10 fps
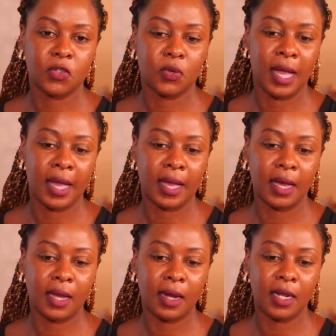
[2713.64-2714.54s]
So
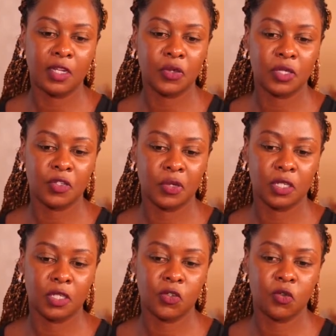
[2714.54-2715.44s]
let
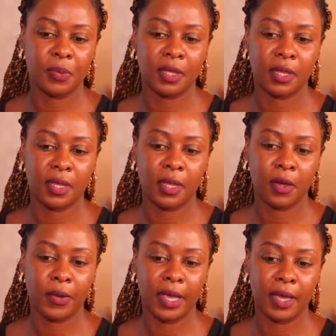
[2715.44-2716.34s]
2022 be the
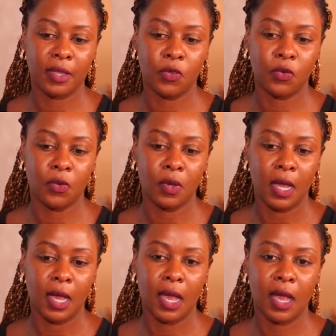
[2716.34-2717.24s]
year where
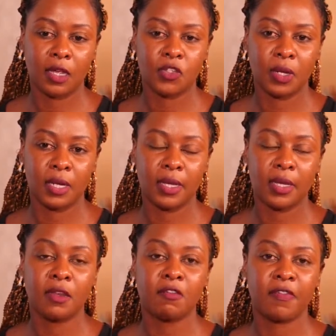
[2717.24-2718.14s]
you
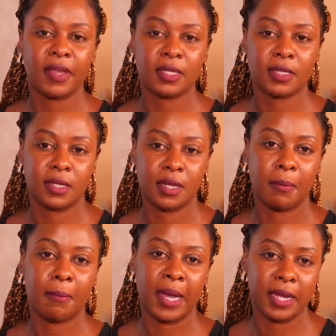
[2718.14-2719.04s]
actually
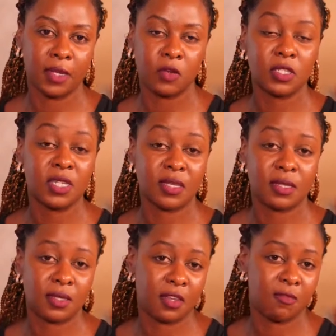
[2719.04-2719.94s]
invest money, not
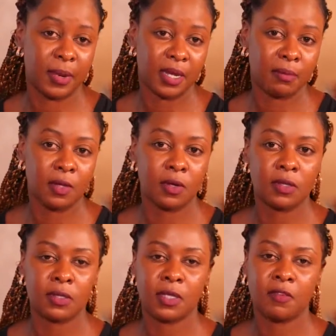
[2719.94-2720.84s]
just save money,
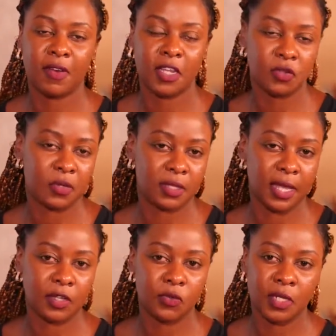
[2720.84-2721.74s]
because inflation
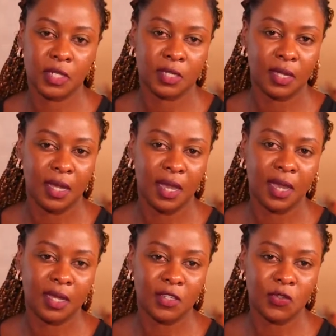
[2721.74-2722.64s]
is there to eat
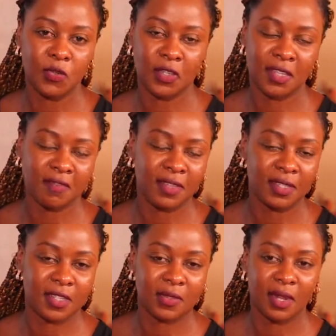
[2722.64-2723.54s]
into your
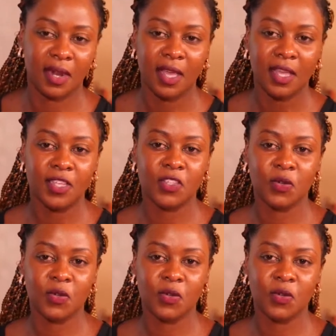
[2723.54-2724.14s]
savings as well.